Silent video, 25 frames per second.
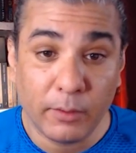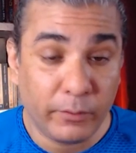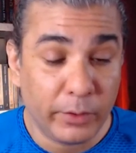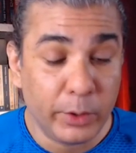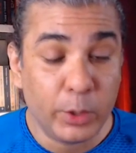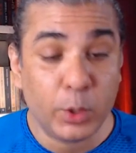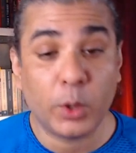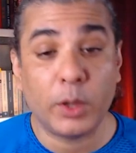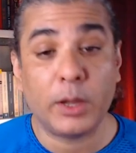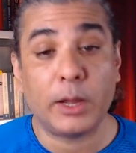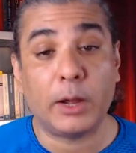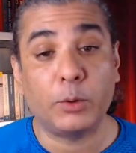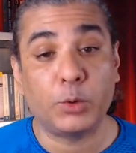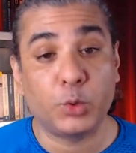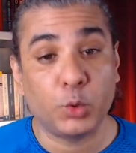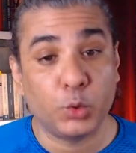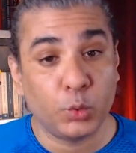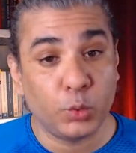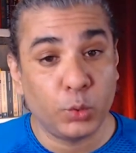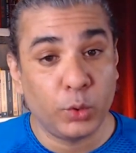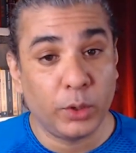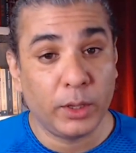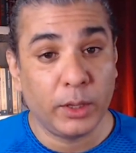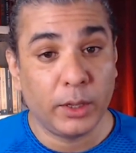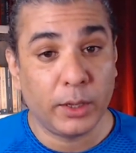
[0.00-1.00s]
We know how
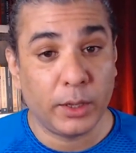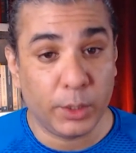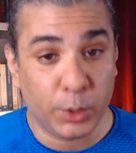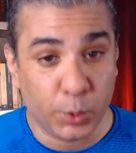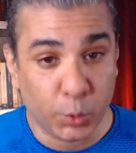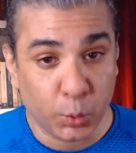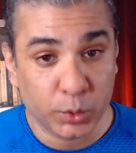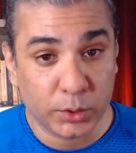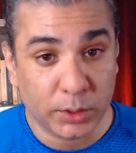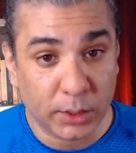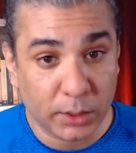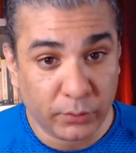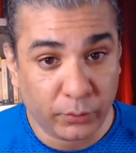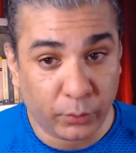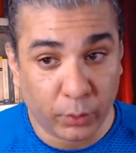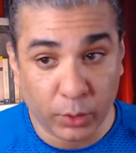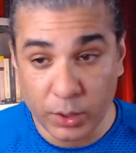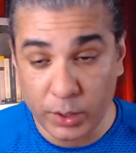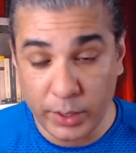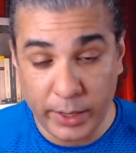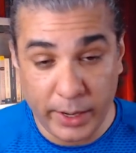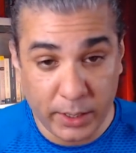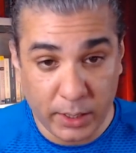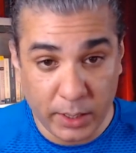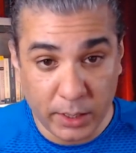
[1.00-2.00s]
to use it for
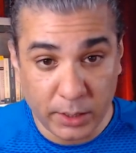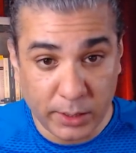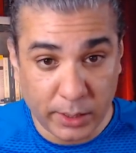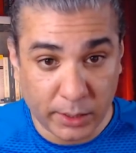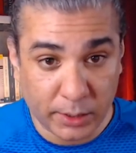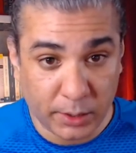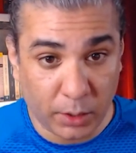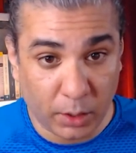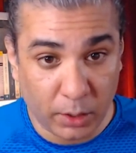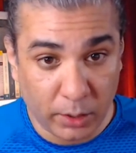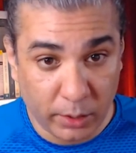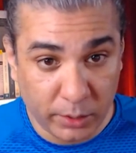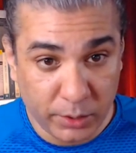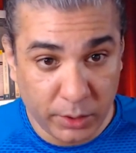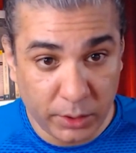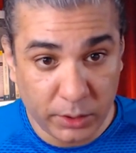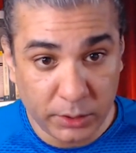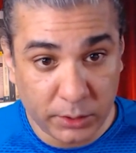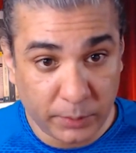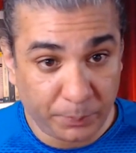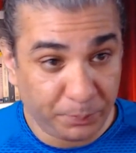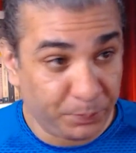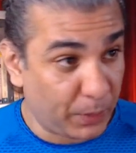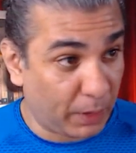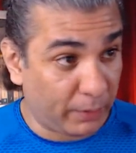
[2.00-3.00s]
creating
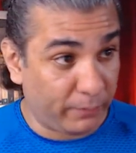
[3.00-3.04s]
technologies.